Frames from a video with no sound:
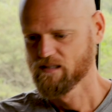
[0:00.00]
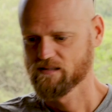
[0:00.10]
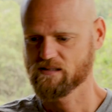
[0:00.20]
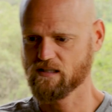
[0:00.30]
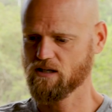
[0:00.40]

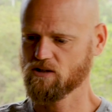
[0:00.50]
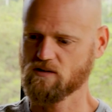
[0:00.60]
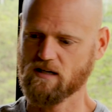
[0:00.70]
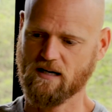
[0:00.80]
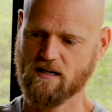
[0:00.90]

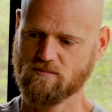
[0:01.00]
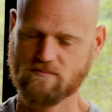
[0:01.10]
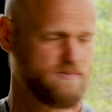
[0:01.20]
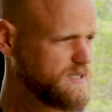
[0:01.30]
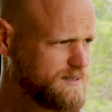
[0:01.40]
So,
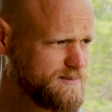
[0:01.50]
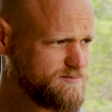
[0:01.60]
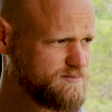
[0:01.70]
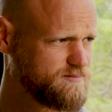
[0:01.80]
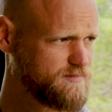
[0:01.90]
where
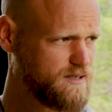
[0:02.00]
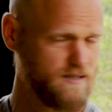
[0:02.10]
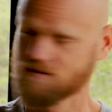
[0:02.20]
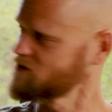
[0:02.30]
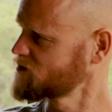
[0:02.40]

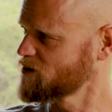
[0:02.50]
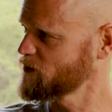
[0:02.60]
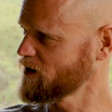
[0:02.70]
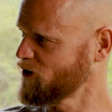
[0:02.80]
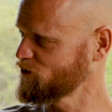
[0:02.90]
are
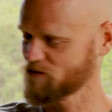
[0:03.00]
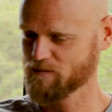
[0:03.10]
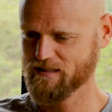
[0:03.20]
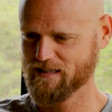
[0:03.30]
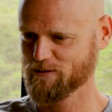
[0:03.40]
we going from
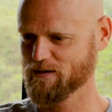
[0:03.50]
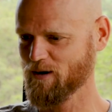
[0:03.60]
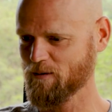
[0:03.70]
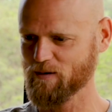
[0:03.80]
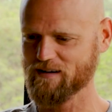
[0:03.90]
here? We
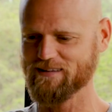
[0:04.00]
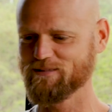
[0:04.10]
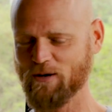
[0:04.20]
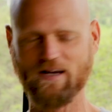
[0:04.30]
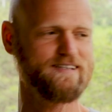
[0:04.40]

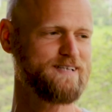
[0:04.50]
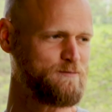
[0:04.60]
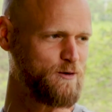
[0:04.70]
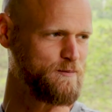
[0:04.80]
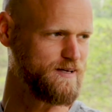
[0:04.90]
only got
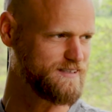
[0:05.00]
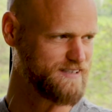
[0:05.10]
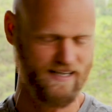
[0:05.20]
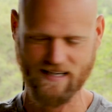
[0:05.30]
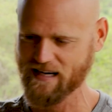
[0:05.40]
10 more minutes,
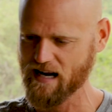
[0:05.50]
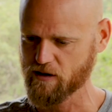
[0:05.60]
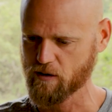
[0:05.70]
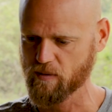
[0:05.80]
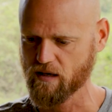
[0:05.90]
and I got to get out of
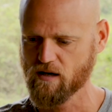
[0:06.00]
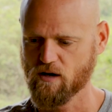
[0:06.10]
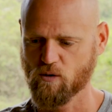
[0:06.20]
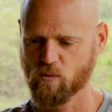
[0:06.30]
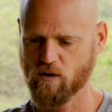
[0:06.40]
here. But
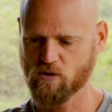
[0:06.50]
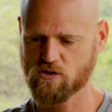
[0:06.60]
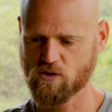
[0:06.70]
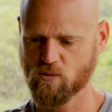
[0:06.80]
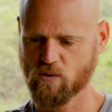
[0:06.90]

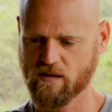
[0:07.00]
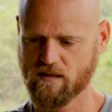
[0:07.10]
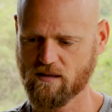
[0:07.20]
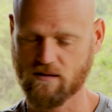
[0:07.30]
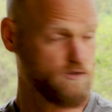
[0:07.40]
we're
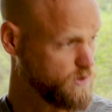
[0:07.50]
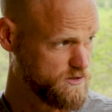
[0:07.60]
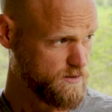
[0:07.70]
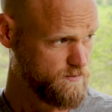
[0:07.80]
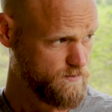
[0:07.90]
in. You had something?